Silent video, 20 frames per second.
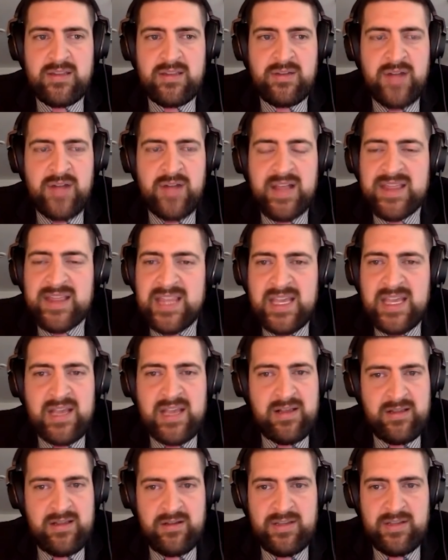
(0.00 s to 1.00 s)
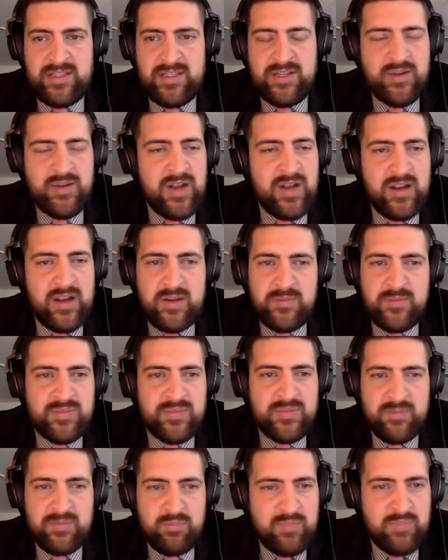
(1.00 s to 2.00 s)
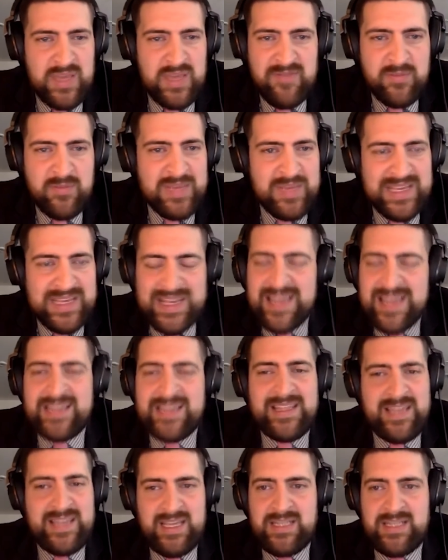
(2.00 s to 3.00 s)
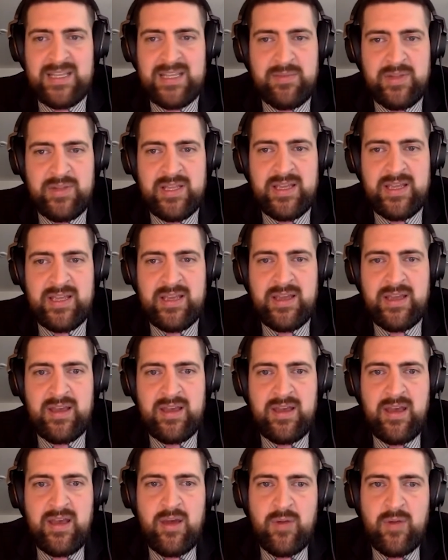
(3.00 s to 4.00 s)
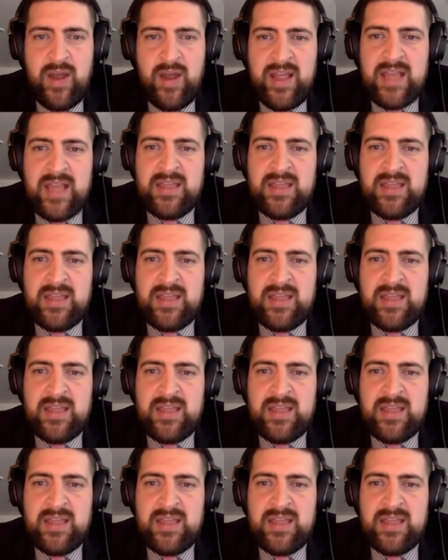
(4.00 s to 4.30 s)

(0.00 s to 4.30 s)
You're not thinking clearly. So you're not going to even begin to think deeply, right?